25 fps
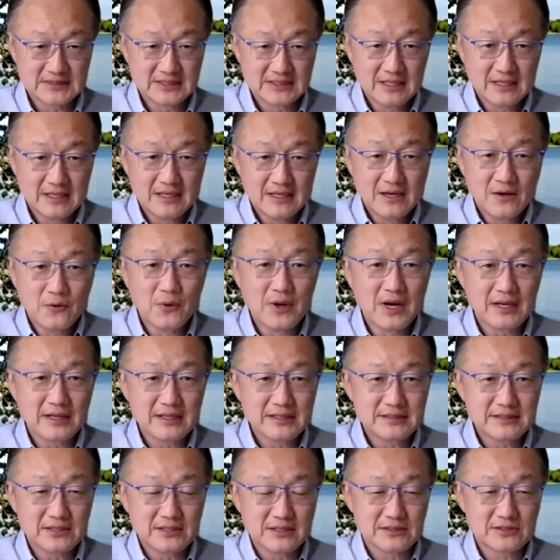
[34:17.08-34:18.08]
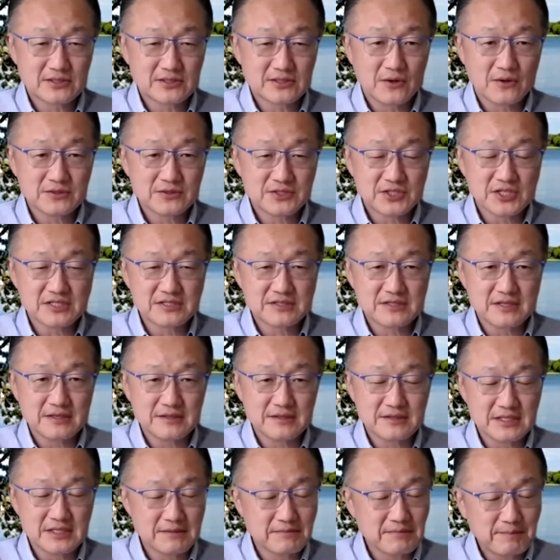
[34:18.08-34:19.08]
So just so you know
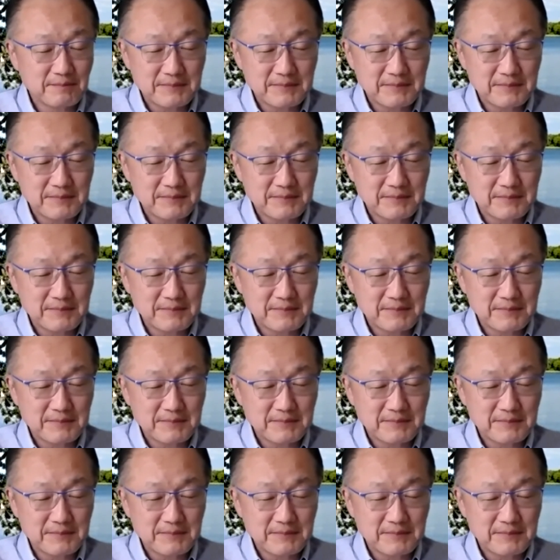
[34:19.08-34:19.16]
that.